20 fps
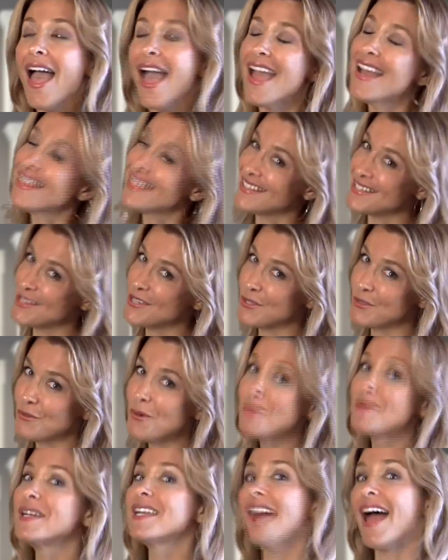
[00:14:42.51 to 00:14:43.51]
And as your
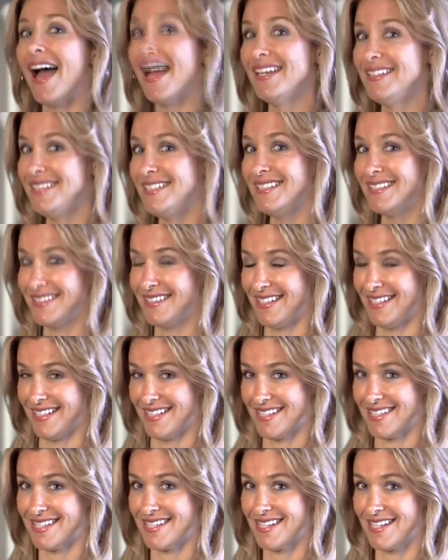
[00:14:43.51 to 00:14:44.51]
woman, I need
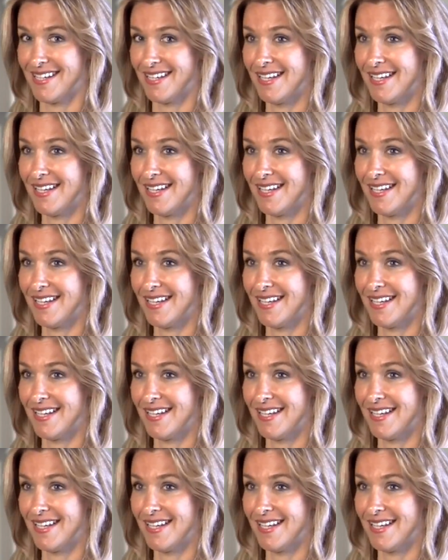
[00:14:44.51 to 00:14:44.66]
this.